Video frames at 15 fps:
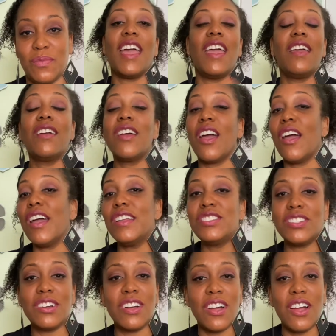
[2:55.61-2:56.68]
Encourage
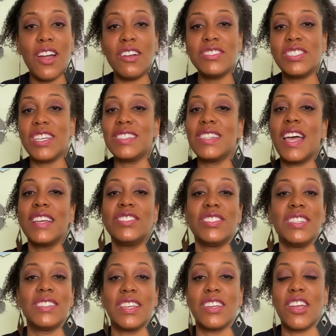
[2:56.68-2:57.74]
your girl just like
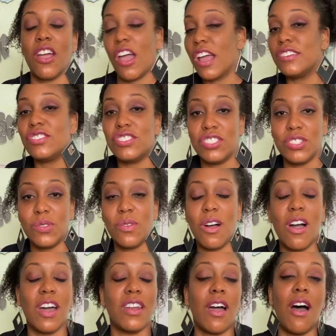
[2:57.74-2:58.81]
she's encouraged you
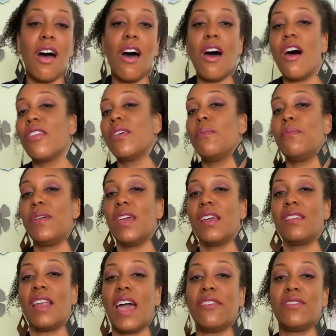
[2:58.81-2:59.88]
on all the
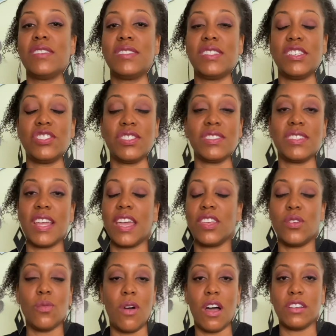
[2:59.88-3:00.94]
big life decisions that
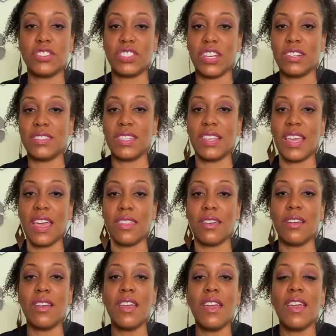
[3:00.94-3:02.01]
you all share together.